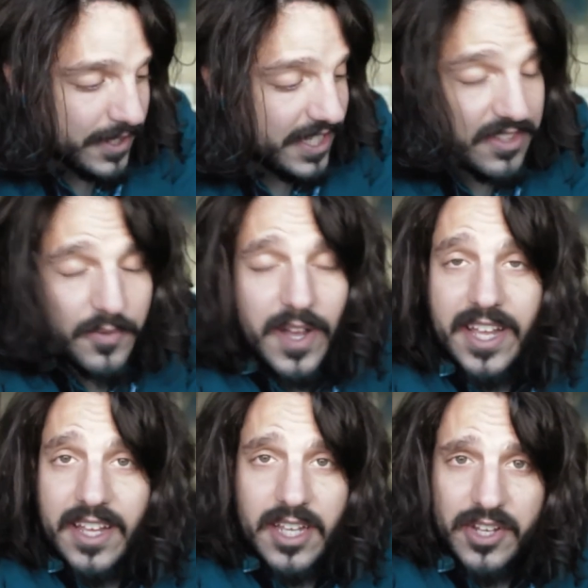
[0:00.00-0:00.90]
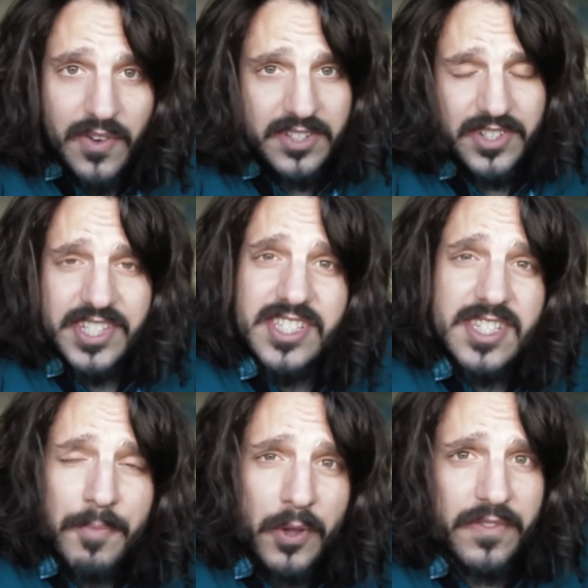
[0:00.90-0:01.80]
But either way, congratulations
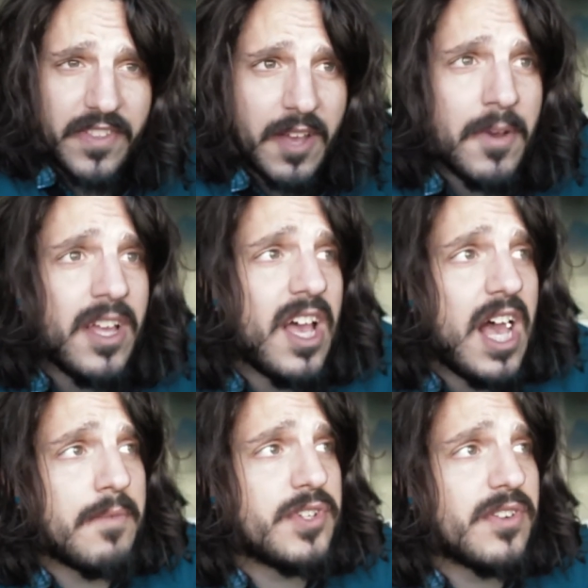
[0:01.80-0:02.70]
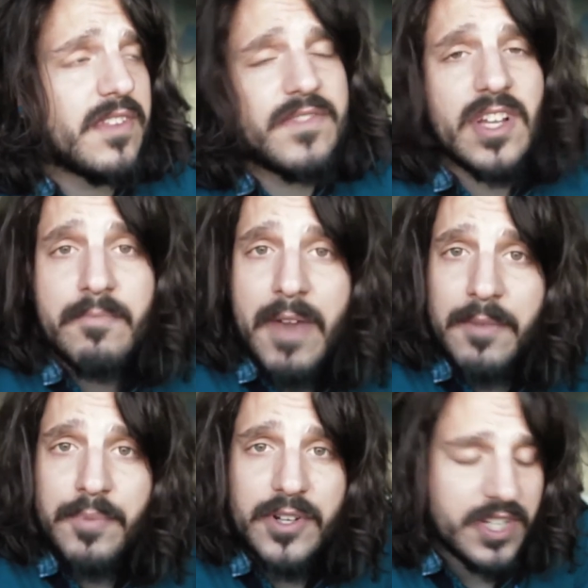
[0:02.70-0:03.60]
to both of them. I'm sure they've done
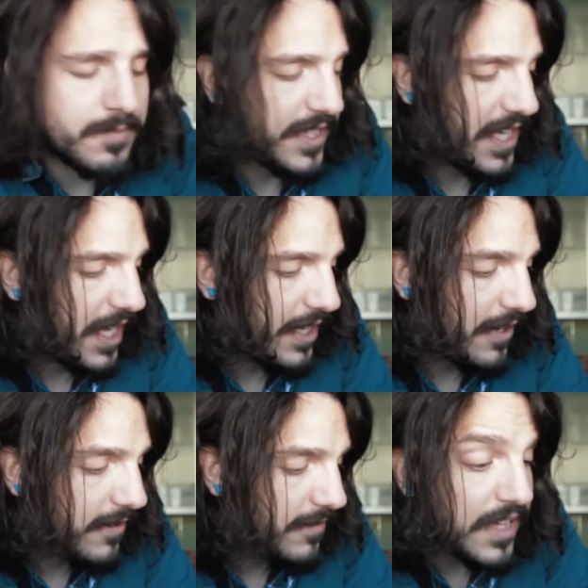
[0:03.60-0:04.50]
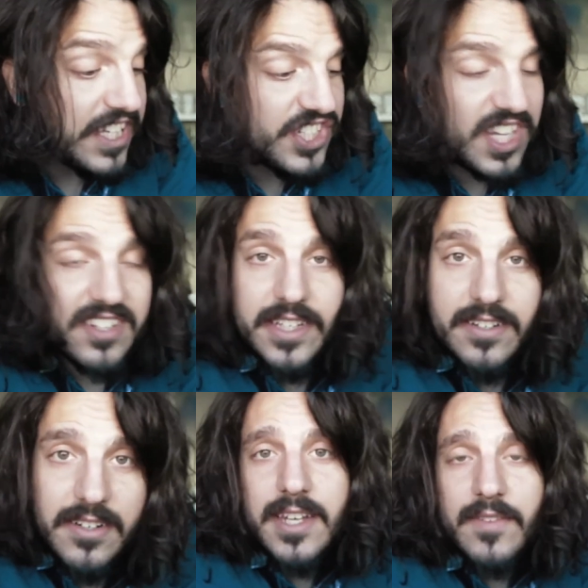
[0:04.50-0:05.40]
mad push-ups to get here. Blake
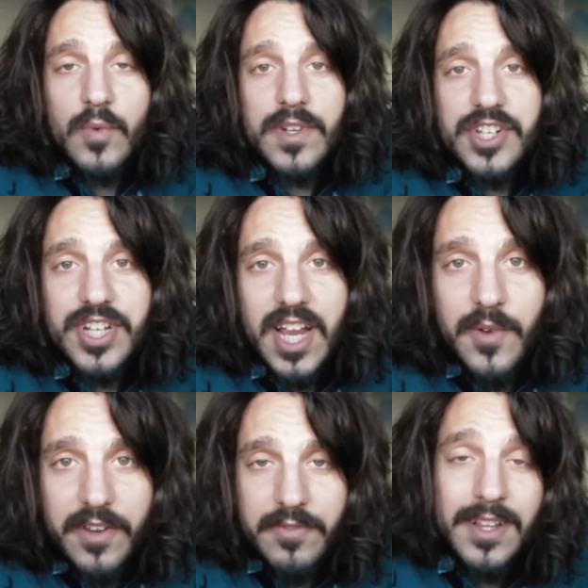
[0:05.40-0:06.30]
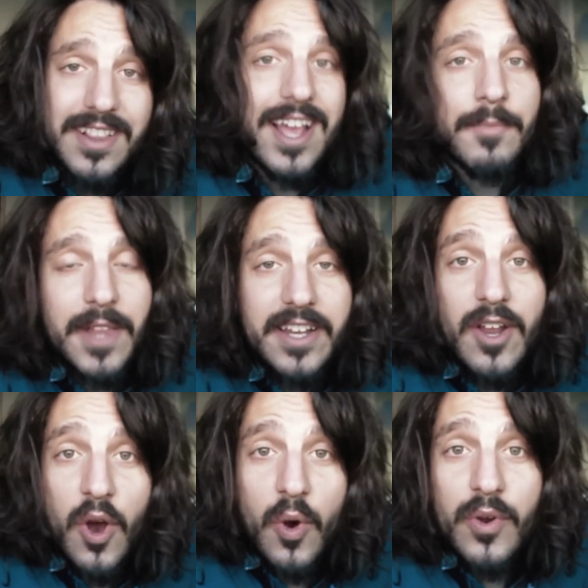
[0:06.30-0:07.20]
Shelton, never one to shy away from the limelight
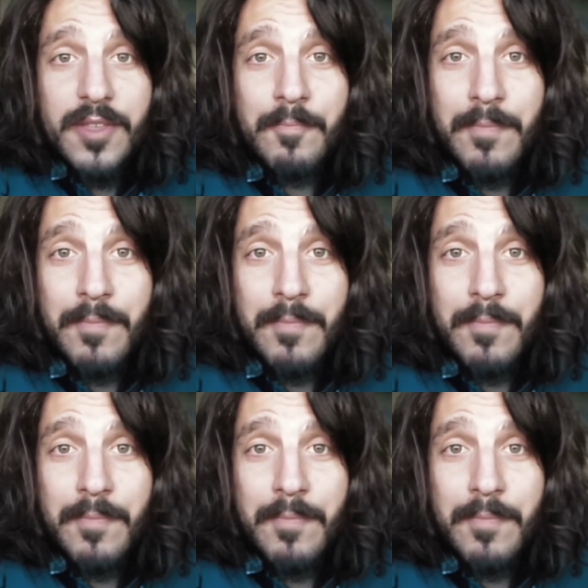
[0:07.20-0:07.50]
or the